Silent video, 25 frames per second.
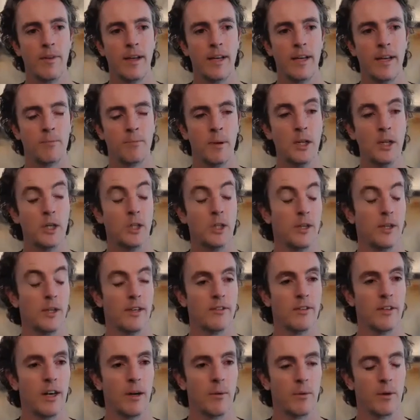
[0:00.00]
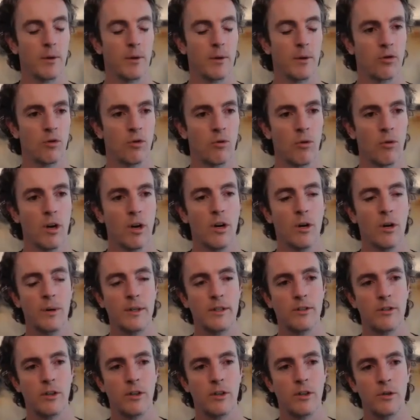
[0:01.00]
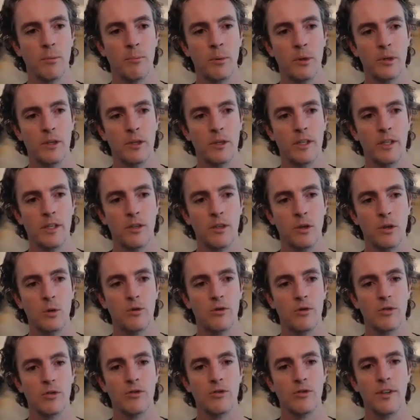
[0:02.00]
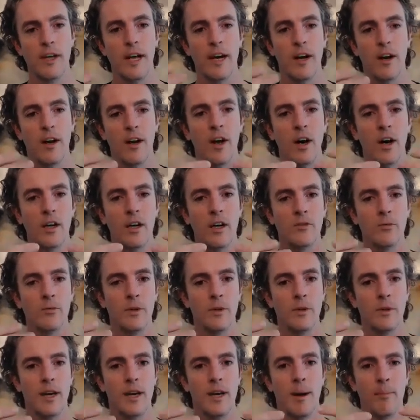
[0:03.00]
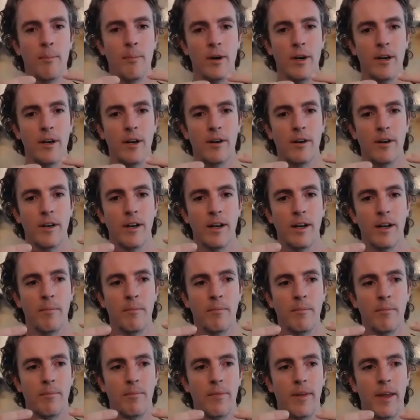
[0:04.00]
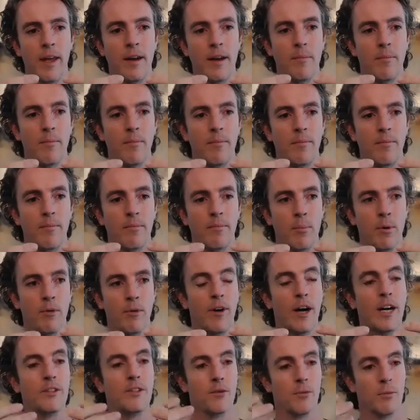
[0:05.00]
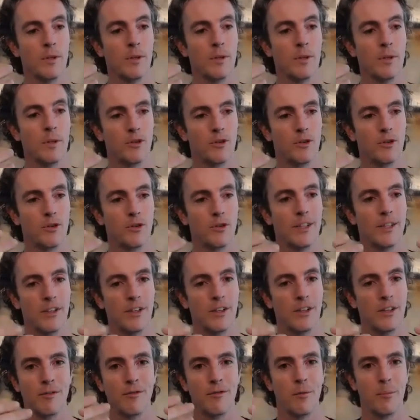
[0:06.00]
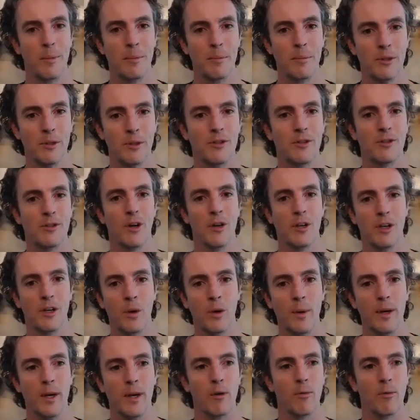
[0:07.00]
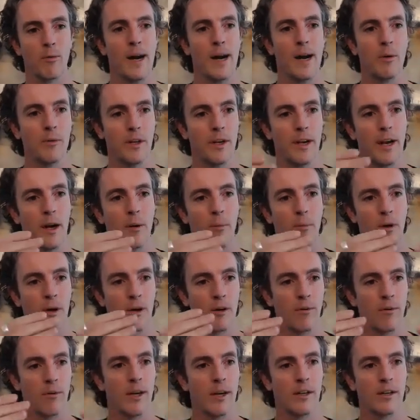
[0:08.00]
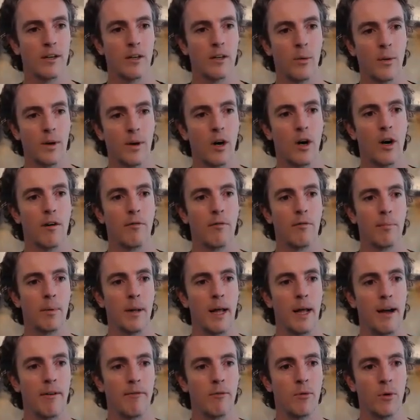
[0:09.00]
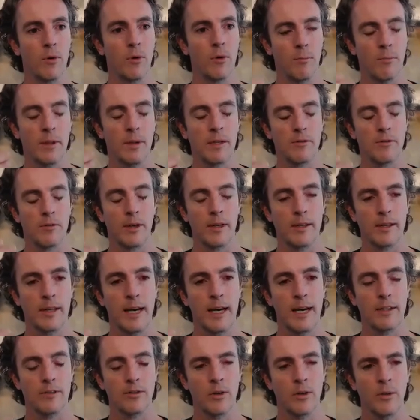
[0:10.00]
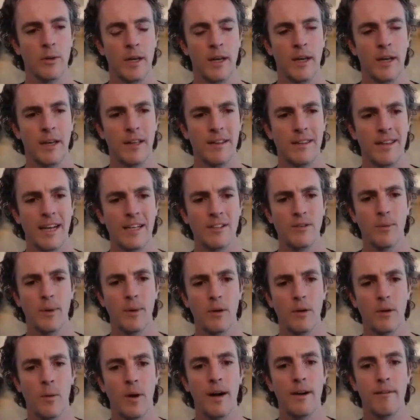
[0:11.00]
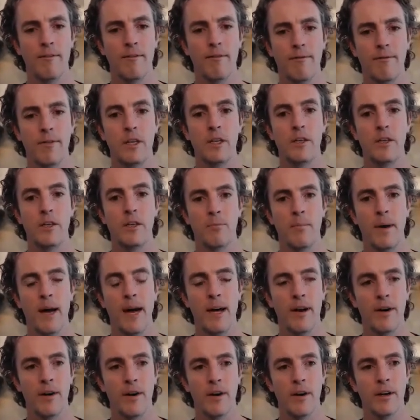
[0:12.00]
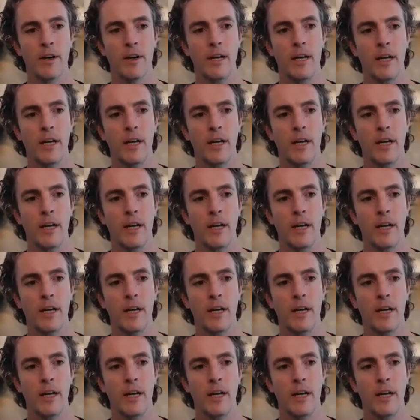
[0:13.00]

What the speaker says: especially as the networks grow, it starts to put the users at odds with the operator, and provides a really strong incentive for people to start going around the network, right? Going off platform, things like that. So that's like why fees matter.